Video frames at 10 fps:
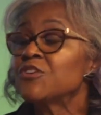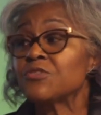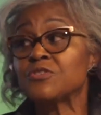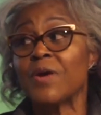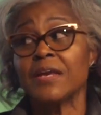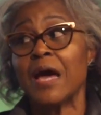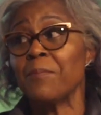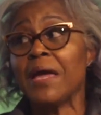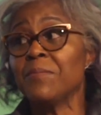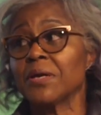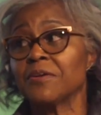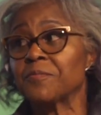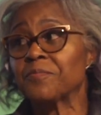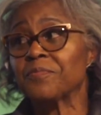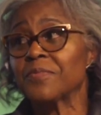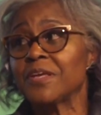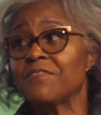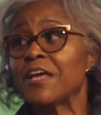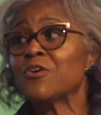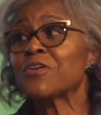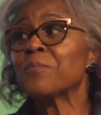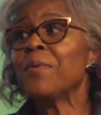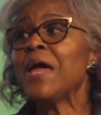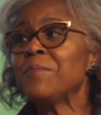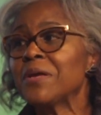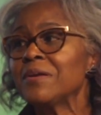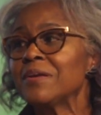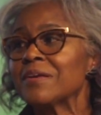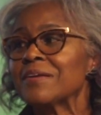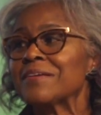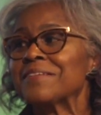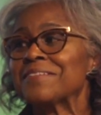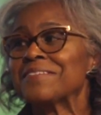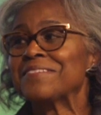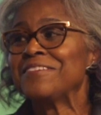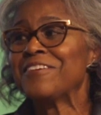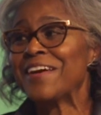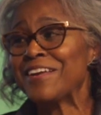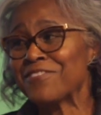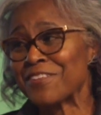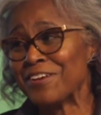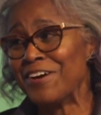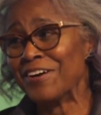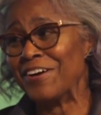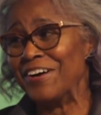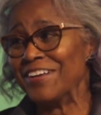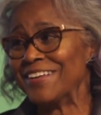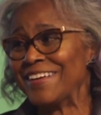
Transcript: Interest rate, not payment. If they lower the payment, you're in it for the long haul.